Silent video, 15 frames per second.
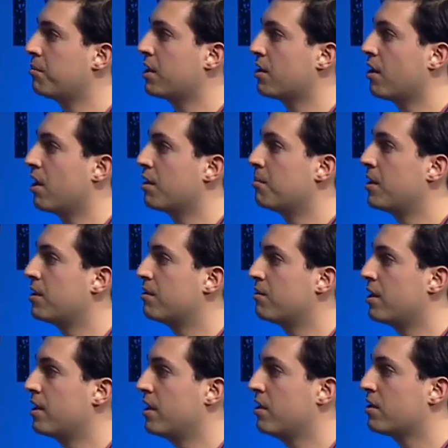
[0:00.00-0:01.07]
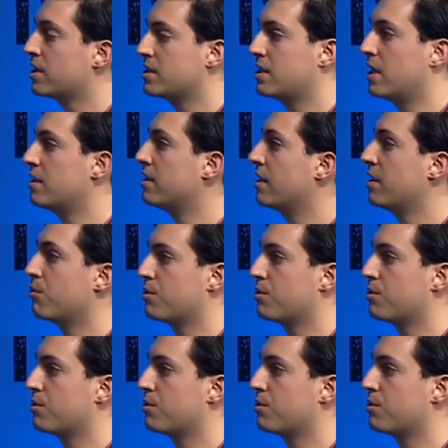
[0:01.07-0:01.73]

being automated right now, because at the end of the day,